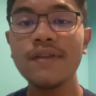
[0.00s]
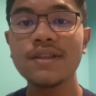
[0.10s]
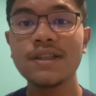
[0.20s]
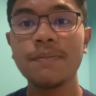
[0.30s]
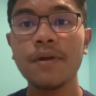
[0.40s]
the
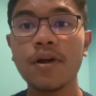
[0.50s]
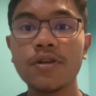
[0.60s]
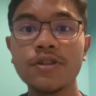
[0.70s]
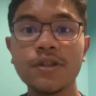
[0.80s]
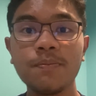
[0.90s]
CPR,
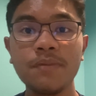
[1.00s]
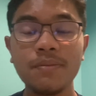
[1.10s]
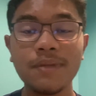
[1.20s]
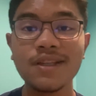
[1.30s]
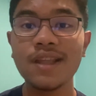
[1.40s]
you should
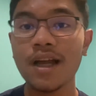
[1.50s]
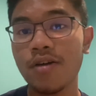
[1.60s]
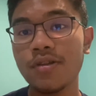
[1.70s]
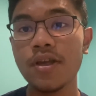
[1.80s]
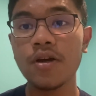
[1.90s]
mimic the
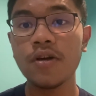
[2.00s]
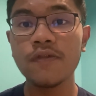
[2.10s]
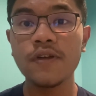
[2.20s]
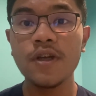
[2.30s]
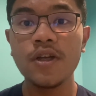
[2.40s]
counting of
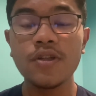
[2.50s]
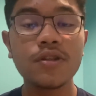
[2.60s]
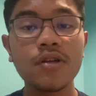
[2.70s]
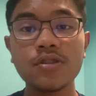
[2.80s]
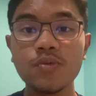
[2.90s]

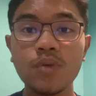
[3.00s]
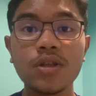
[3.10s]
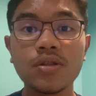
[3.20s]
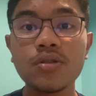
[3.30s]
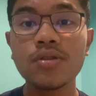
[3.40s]

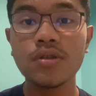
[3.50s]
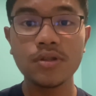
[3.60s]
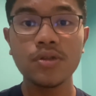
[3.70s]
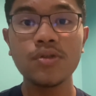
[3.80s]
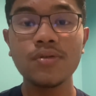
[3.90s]
2001,
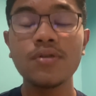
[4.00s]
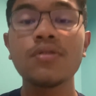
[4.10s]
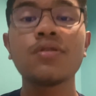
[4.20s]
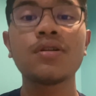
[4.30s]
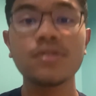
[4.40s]
2002,
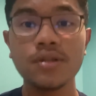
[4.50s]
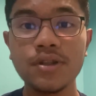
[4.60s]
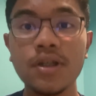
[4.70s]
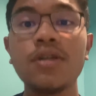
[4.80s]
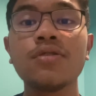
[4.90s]

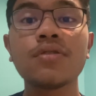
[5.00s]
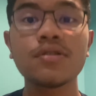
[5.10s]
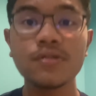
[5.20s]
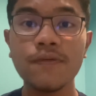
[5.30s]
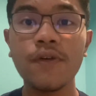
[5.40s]
2003,
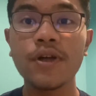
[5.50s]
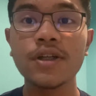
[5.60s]
2004.